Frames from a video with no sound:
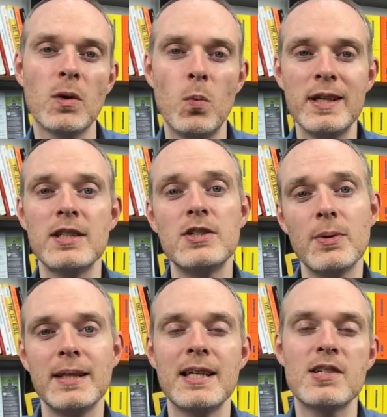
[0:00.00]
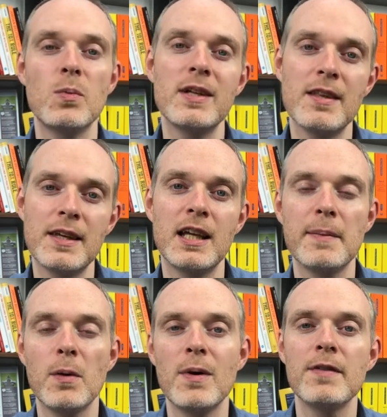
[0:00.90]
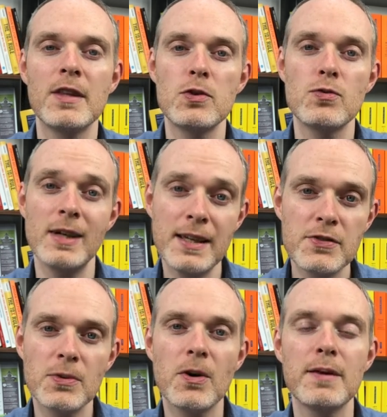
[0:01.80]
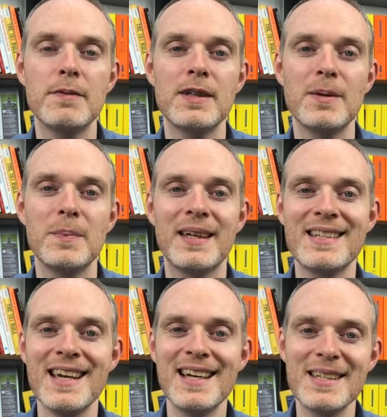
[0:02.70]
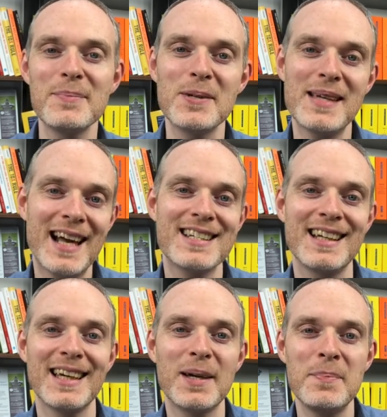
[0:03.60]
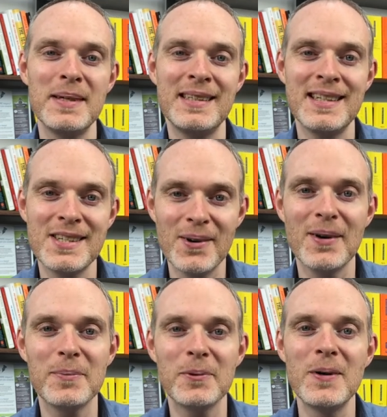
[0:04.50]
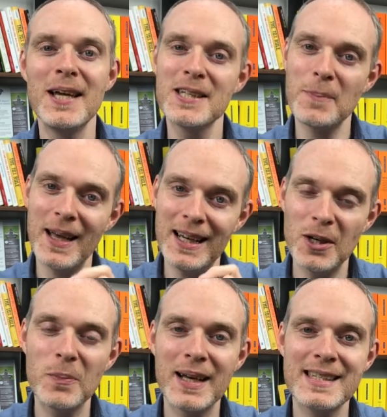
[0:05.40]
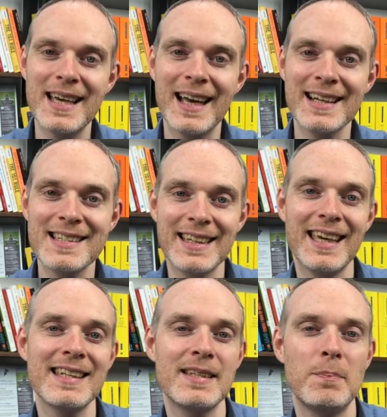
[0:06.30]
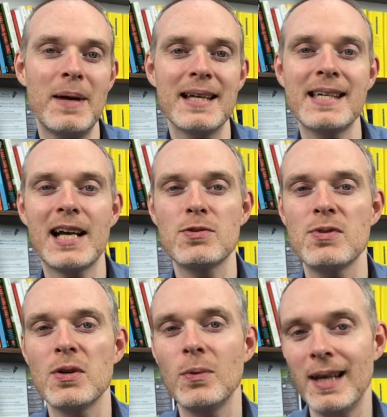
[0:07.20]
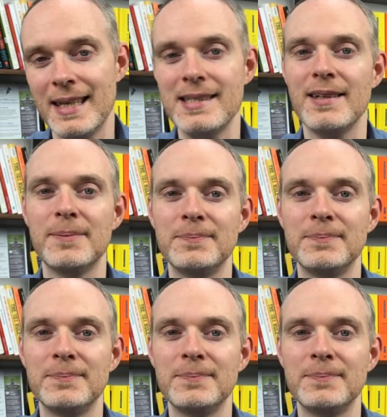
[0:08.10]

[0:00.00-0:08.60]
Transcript: when you're doing this and when you're thinking about whether those reliefs are right for you. Because sometimes actually it can be desirable to pay a little bit of tax to get the better tax result later.